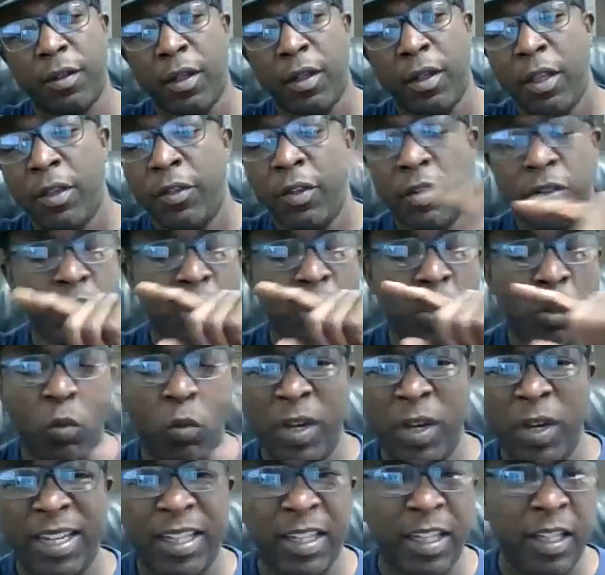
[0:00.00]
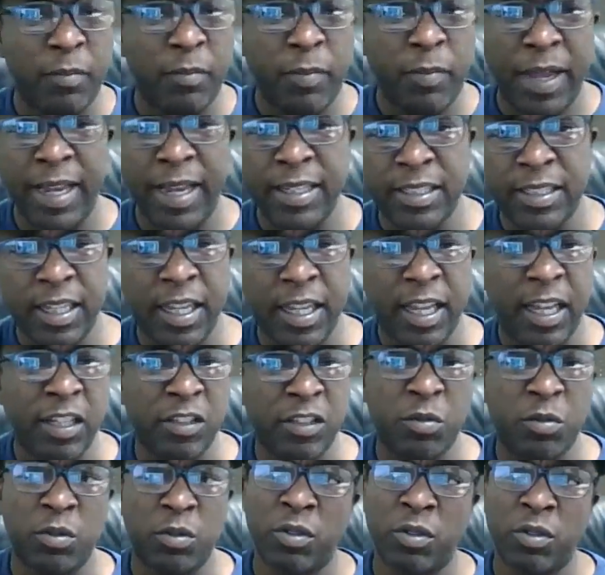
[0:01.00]
There's no weekly pay
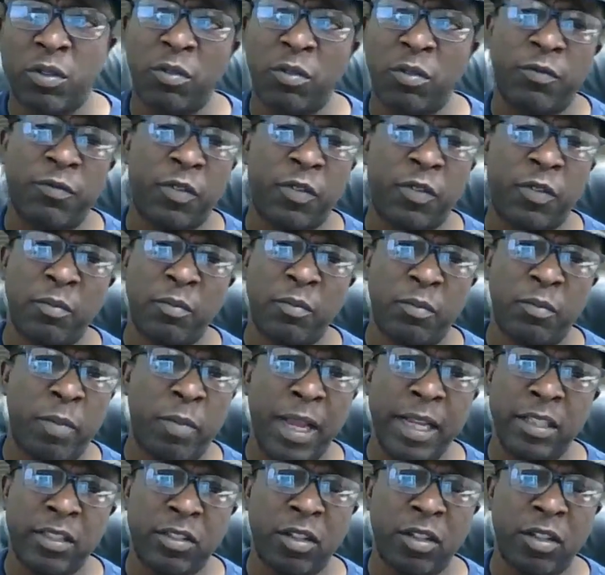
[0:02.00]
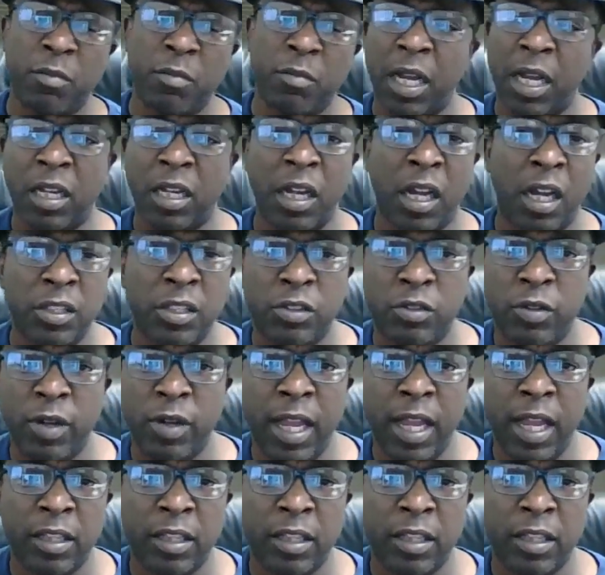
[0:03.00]
schedule from based on my contract.